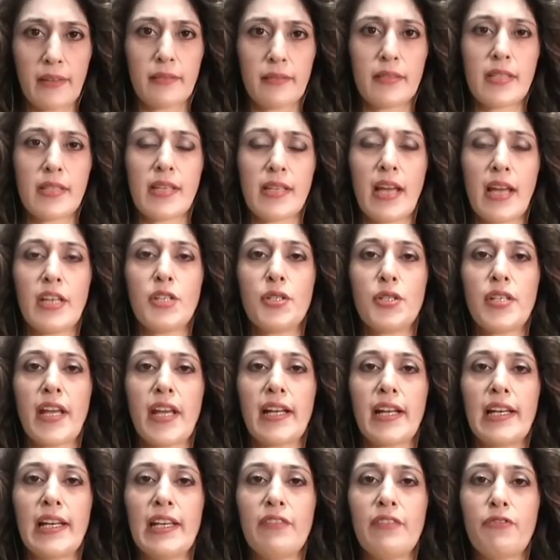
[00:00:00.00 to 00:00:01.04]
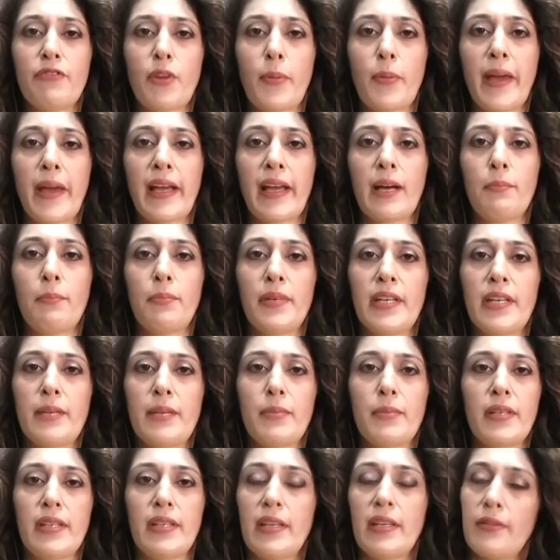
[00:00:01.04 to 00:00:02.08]
decided to take leave from my company,
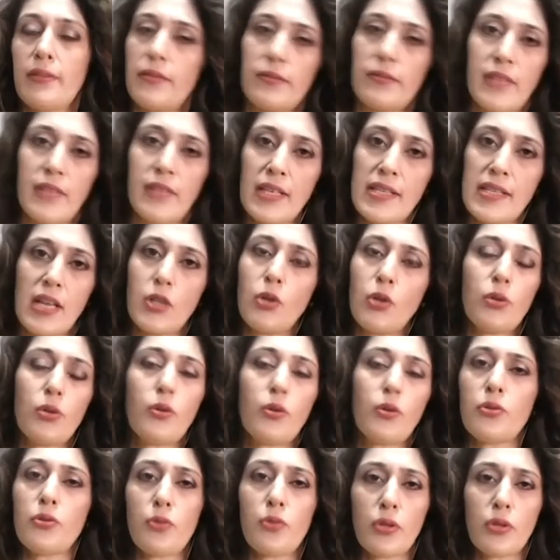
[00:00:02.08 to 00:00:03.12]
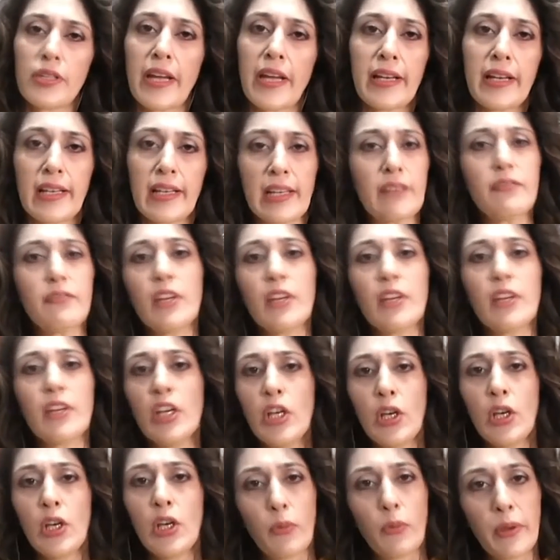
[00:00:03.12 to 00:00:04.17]
but they said, "No, no, you don't take leave.
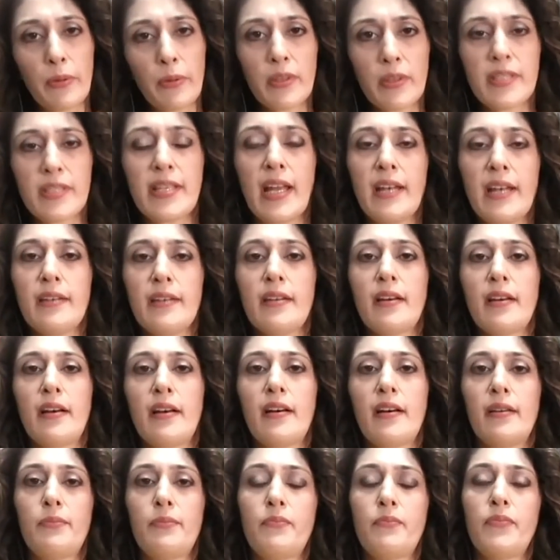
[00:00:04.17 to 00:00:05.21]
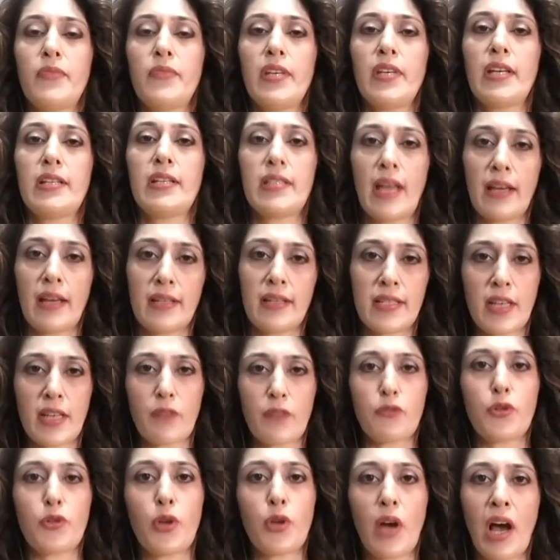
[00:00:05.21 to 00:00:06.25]
We will send the entire
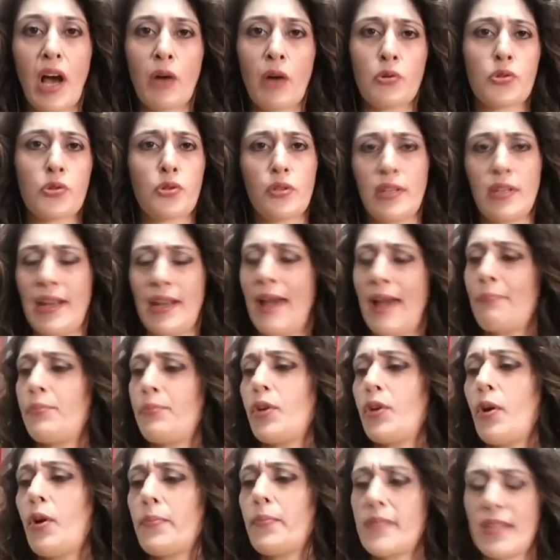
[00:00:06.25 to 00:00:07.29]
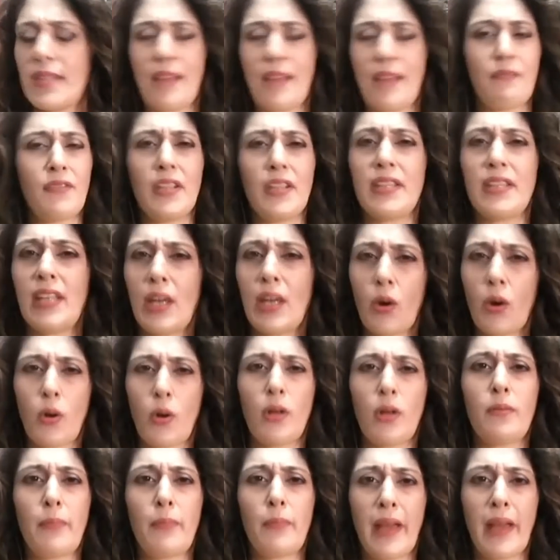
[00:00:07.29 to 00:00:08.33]
stuff to your house, so the laptops and everything.
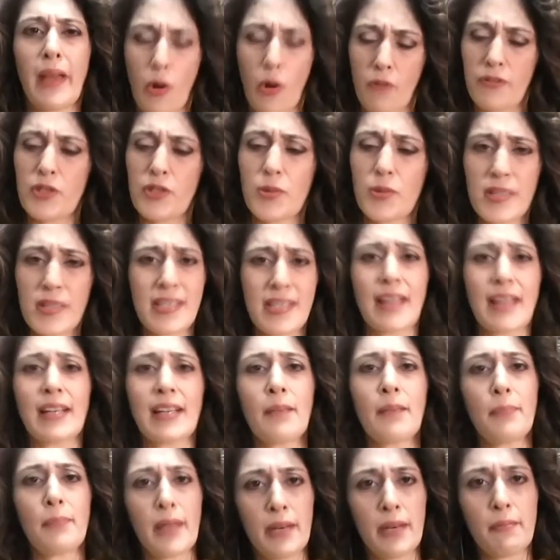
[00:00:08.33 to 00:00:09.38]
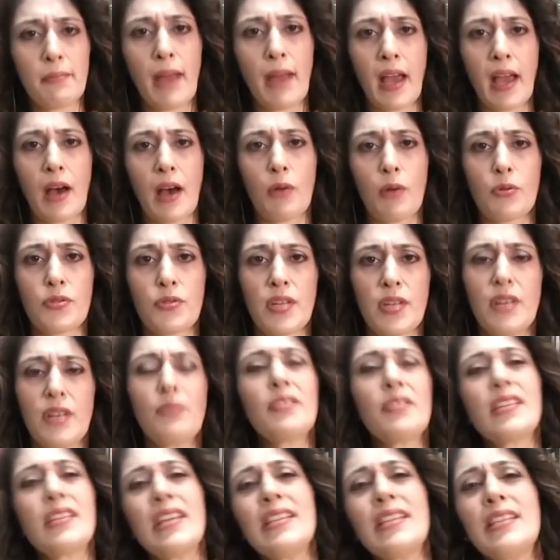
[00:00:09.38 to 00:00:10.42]
All my office was set up in my house, and it
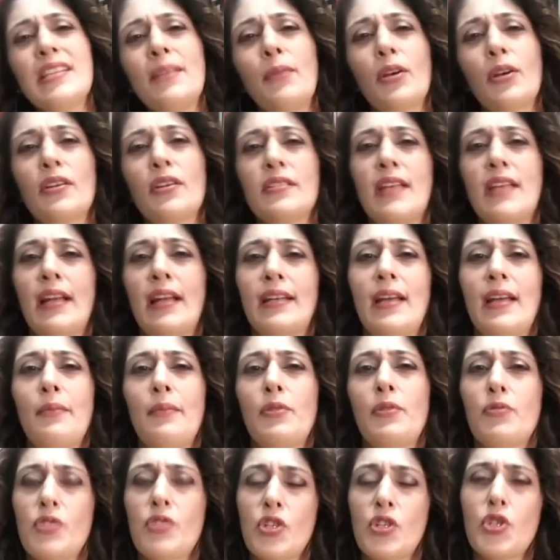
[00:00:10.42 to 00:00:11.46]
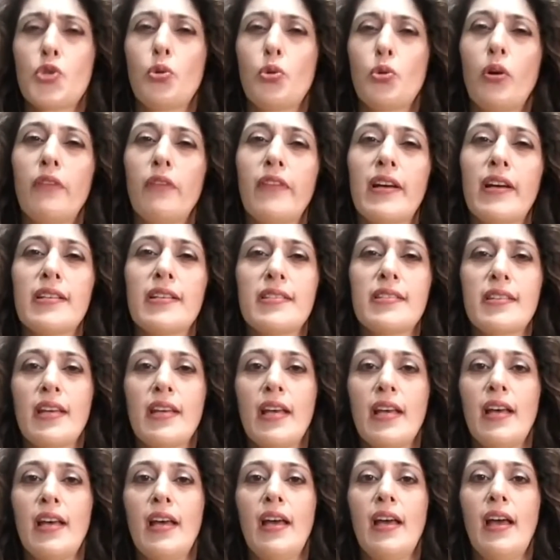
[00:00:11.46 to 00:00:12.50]
was easy because that time it was just 2 of us,
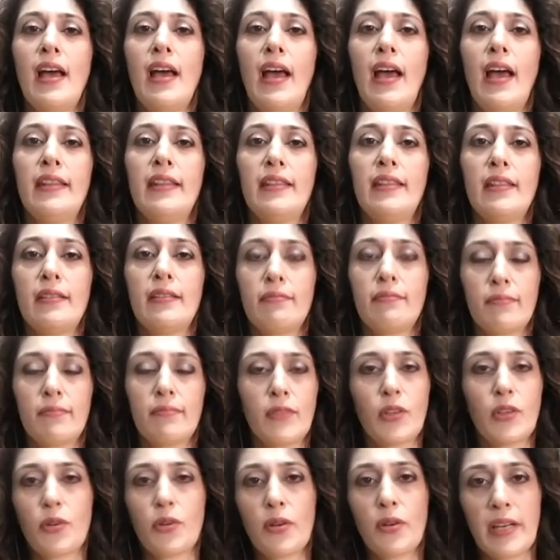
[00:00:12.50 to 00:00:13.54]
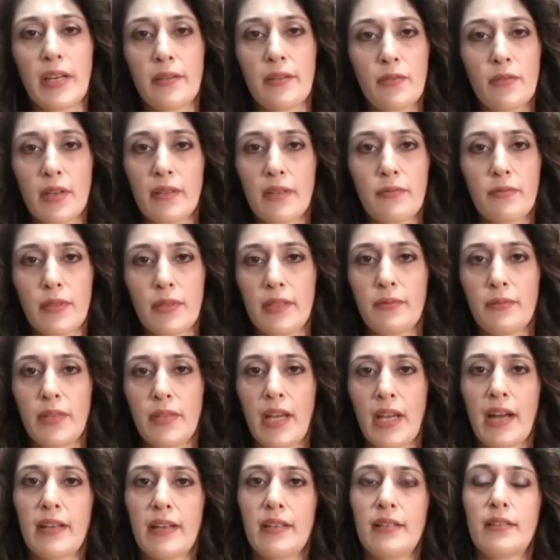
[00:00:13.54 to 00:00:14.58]
and we
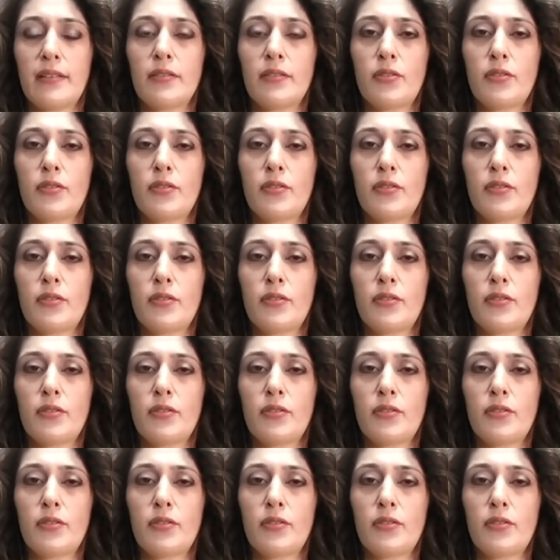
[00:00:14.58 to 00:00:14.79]
had a